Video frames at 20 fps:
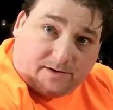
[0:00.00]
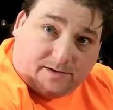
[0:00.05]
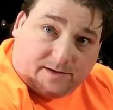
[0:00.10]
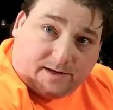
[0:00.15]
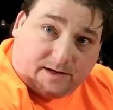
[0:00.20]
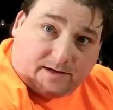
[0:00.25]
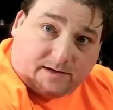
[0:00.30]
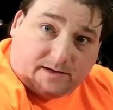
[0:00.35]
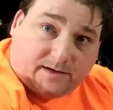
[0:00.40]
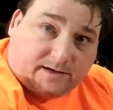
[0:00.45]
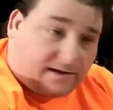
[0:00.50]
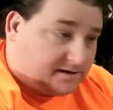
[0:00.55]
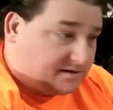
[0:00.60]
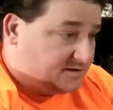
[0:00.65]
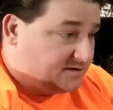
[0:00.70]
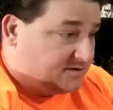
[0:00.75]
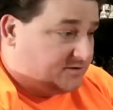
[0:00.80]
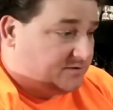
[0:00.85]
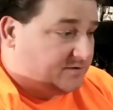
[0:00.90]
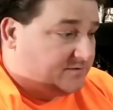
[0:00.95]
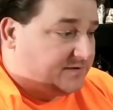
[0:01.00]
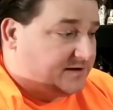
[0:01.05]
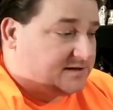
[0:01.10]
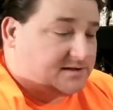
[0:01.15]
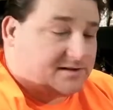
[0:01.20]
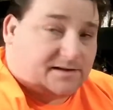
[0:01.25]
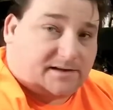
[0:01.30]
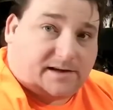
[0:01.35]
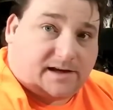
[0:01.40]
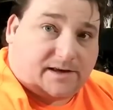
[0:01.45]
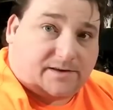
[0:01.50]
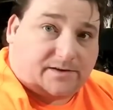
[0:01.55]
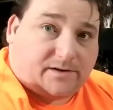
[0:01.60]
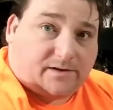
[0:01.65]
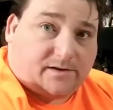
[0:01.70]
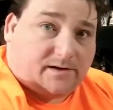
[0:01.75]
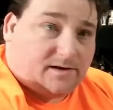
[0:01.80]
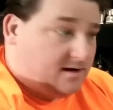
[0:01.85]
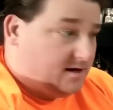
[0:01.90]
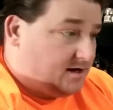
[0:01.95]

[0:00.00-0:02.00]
that connects the two devices together.